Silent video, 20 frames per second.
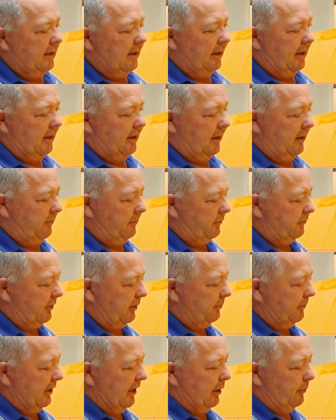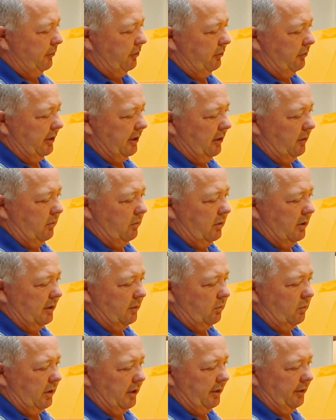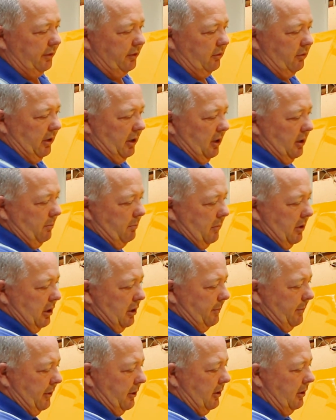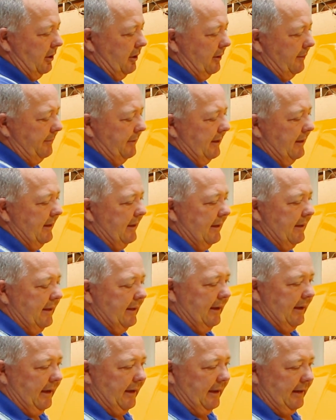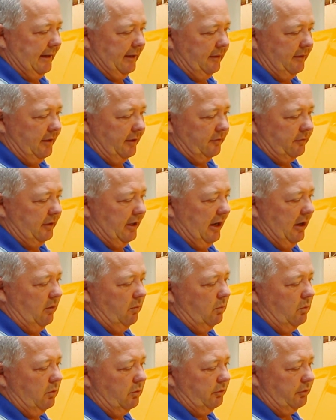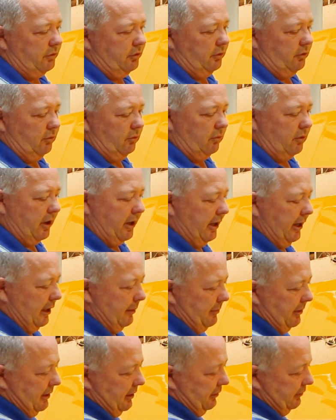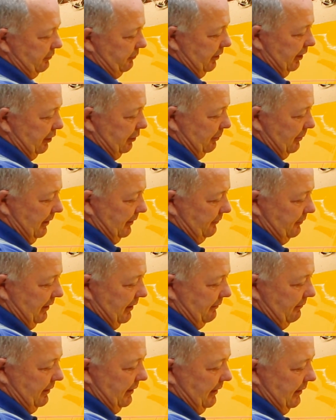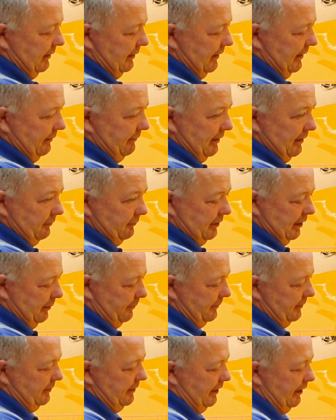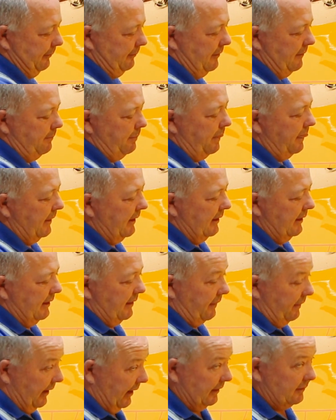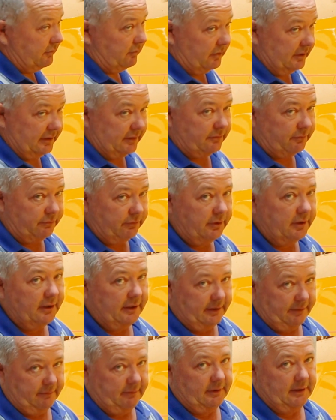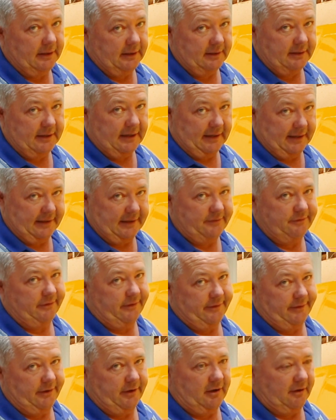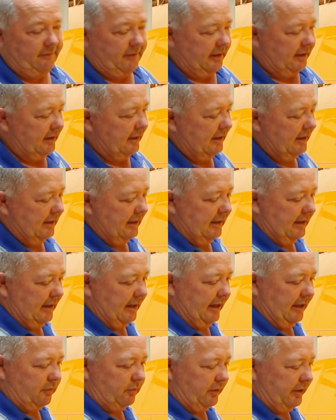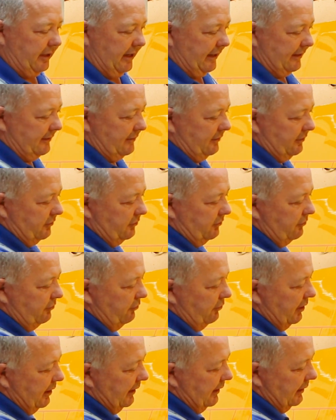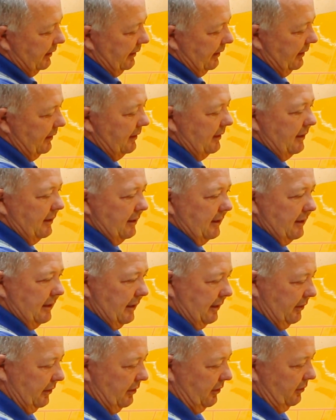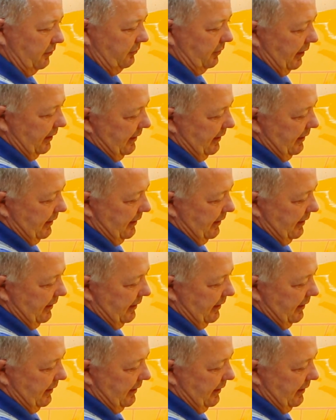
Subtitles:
Sometimes you'll get one where you're on a bump or hump and it does not want to cut because the razor blade is not laying right on top of the tape. That's when it's really kind of gets you unnerving, and that's when you have to just gently, and you notice I